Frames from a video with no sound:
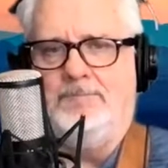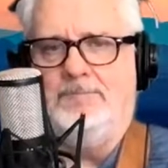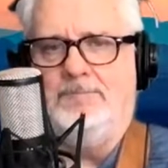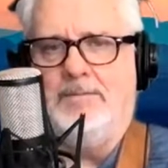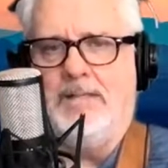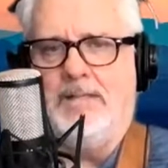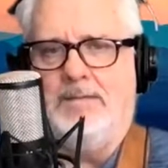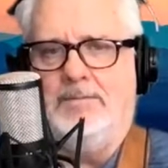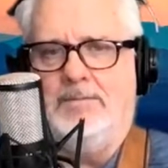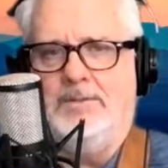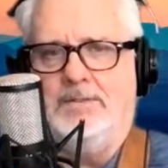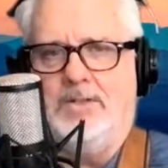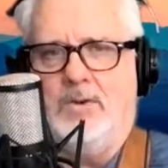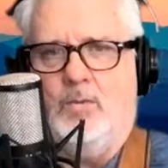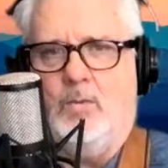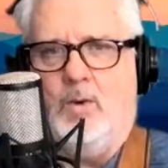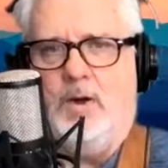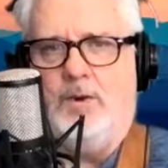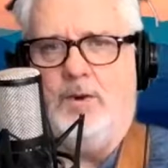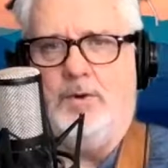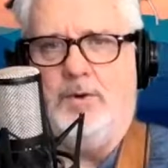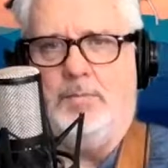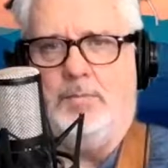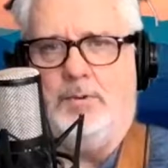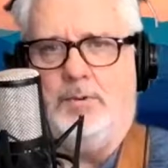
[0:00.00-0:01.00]
It was the
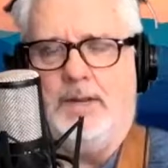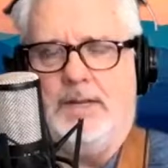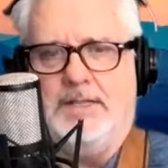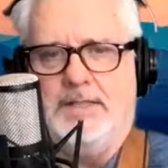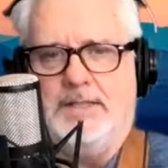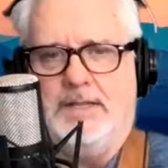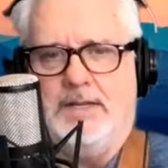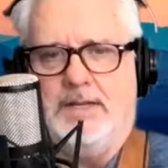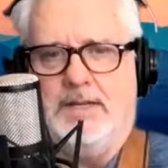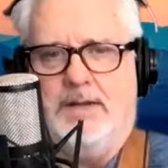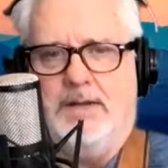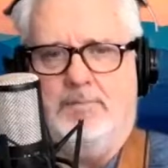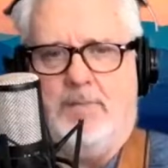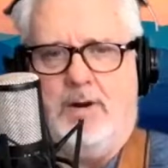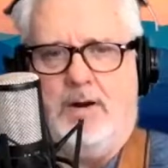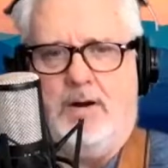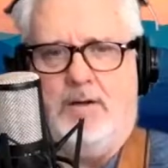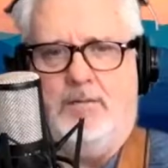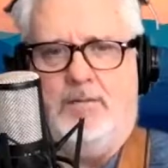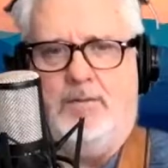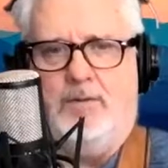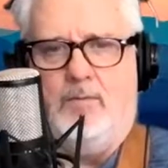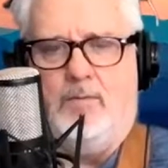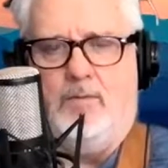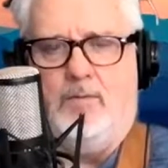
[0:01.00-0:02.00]
one who plays in the
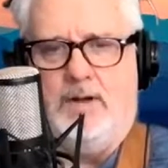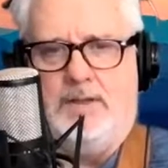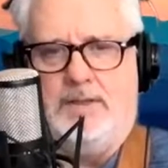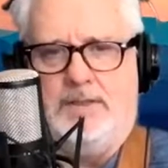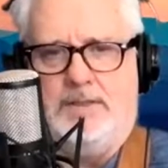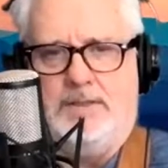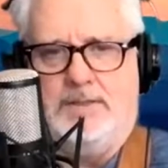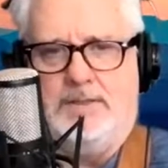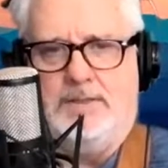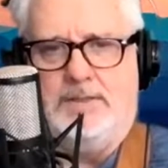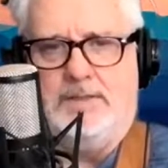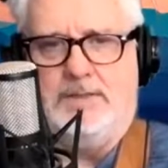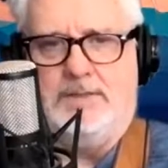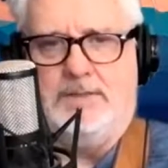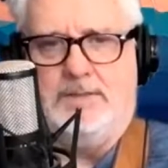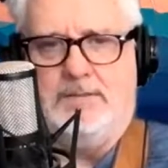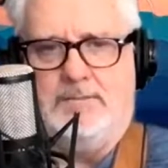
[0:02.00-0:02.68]
Marvel ones.